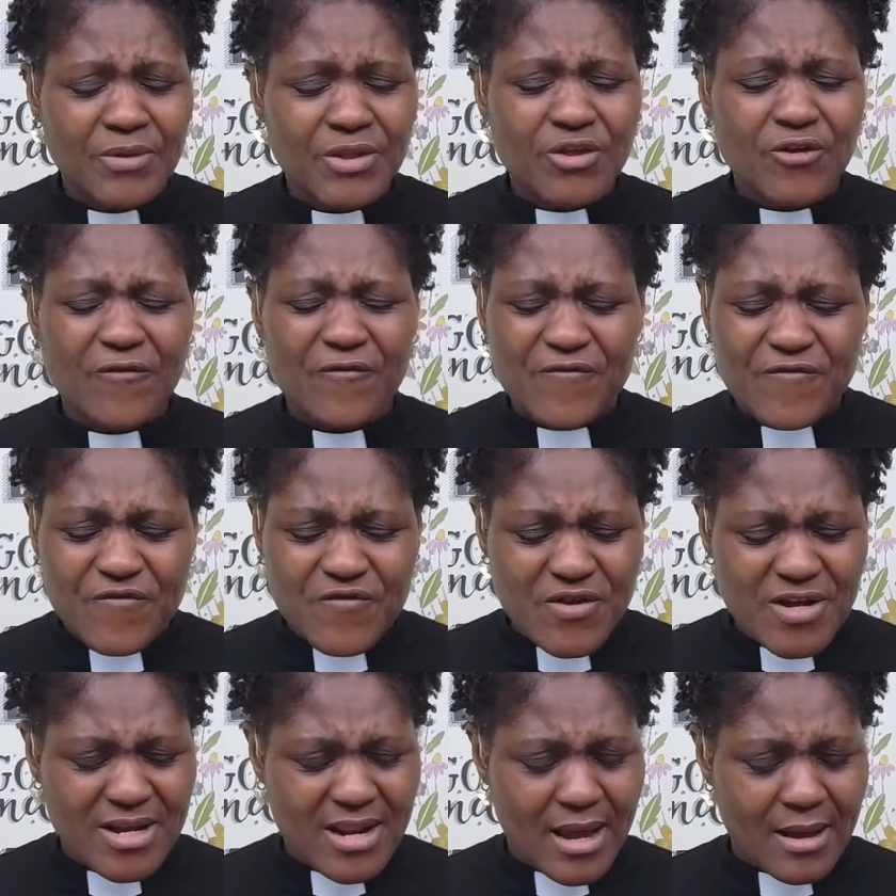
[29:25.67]
to
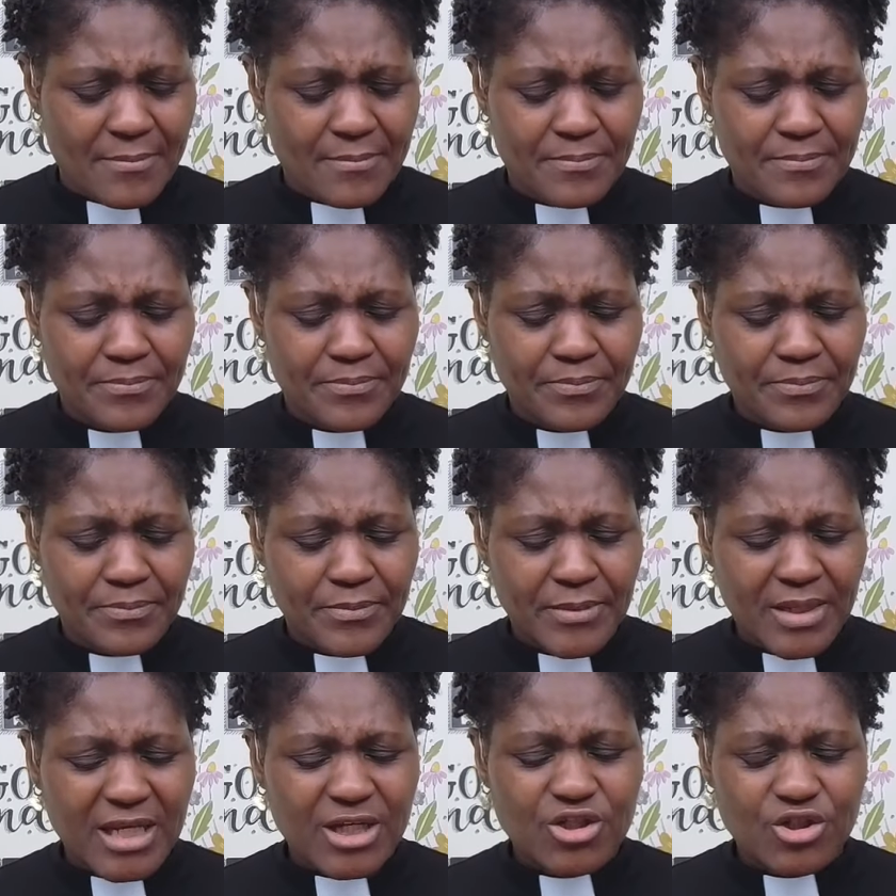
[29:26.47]
free them
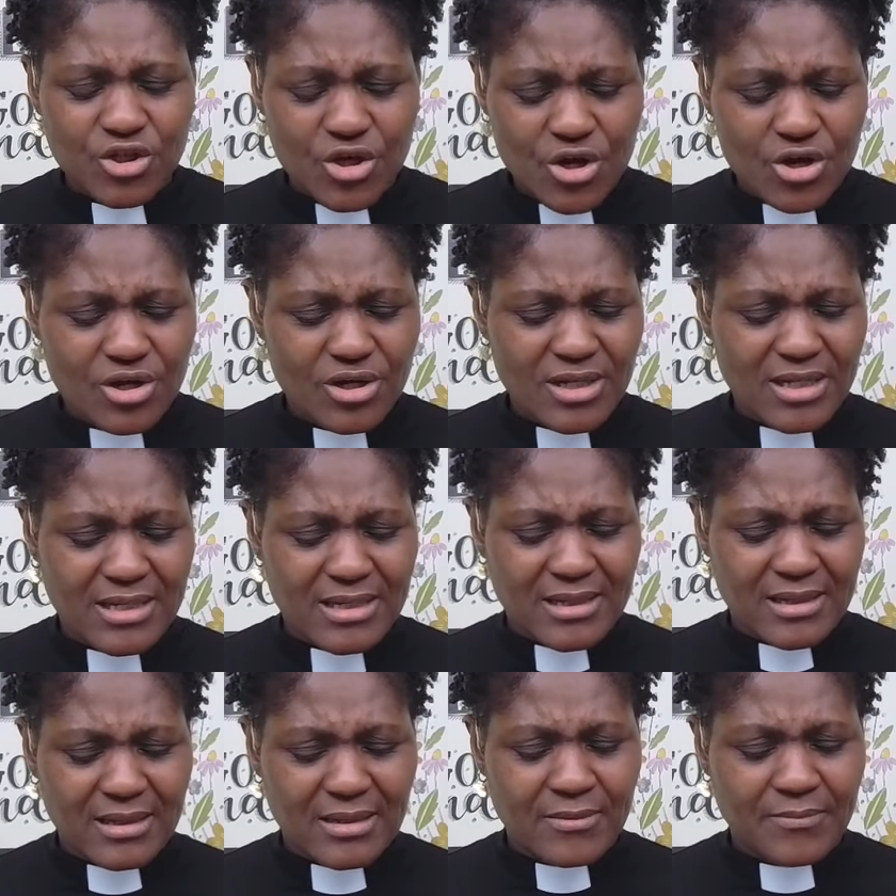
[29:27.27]

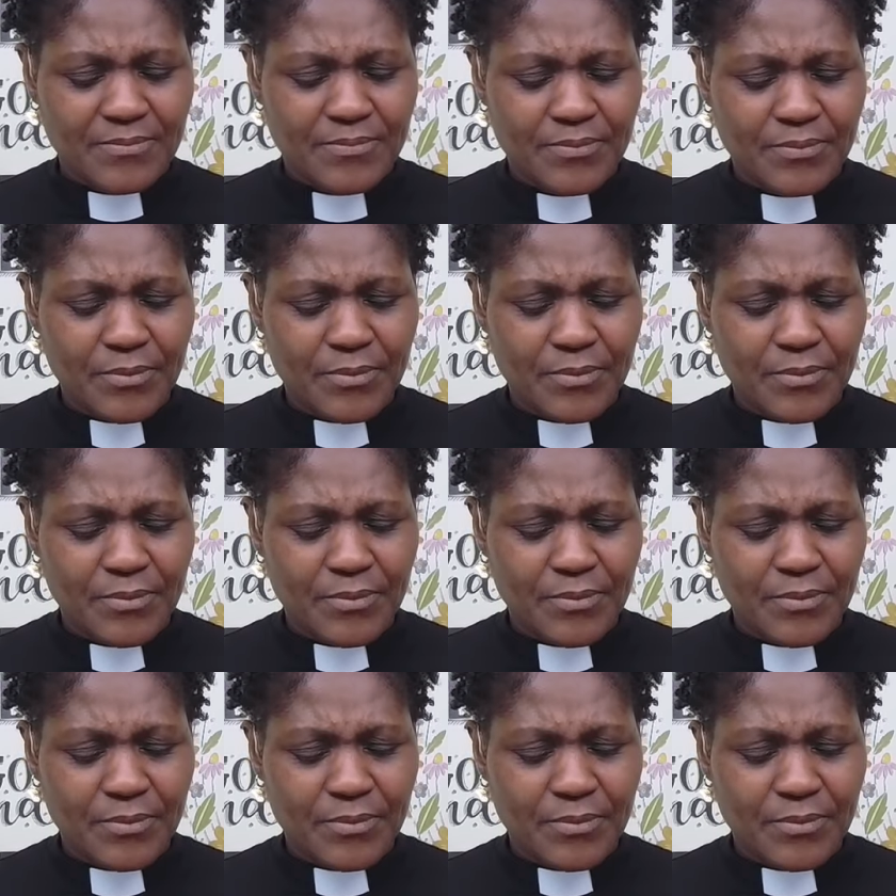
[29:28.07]
eternally.